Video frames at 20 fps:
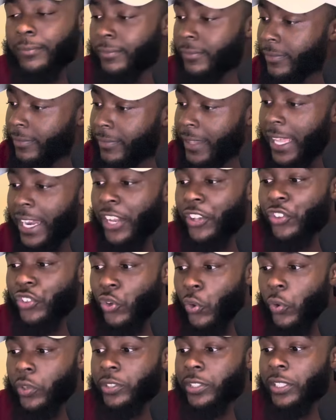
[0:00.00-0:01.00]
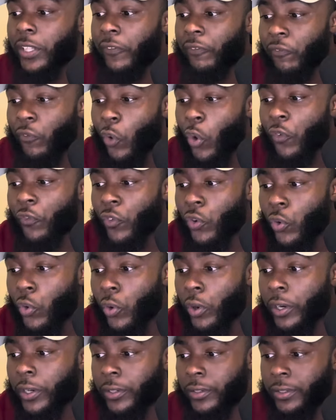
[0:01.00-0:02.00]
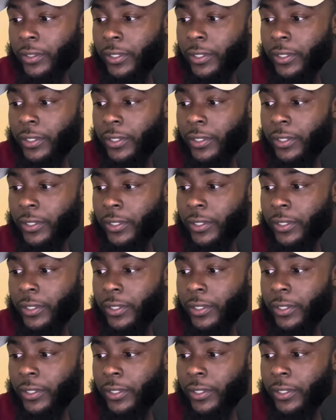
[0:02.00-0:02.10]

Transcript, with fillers: they didn't score until the fourth quarter.